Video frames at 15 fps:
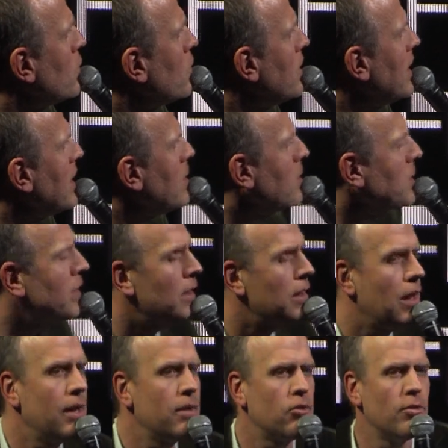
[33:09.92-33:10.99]
today but
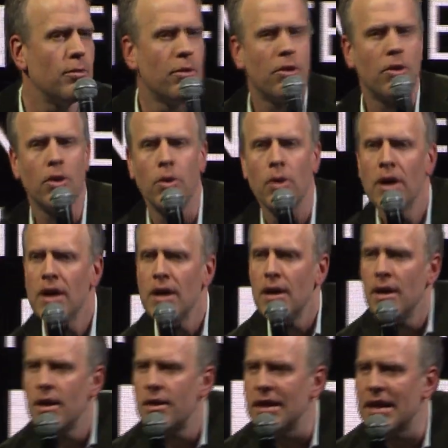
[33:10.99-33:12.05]
ugly tomorrow.
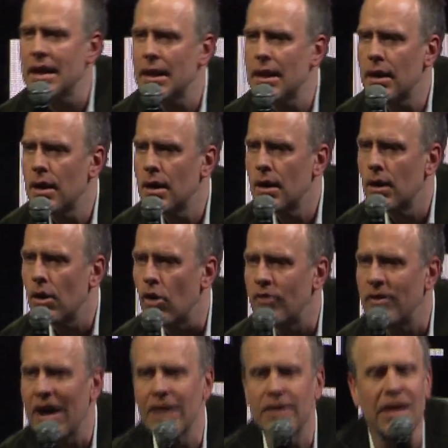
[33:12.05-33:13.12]
Think
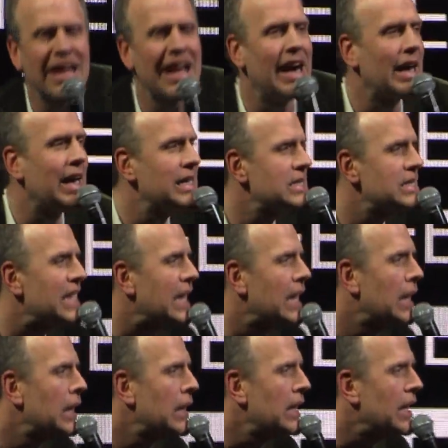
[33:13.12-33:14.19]
of Andre Agassi
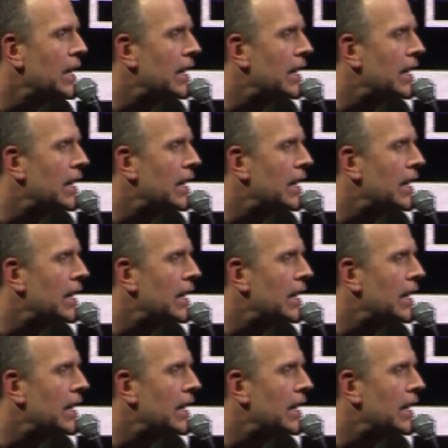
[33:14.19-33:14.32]
in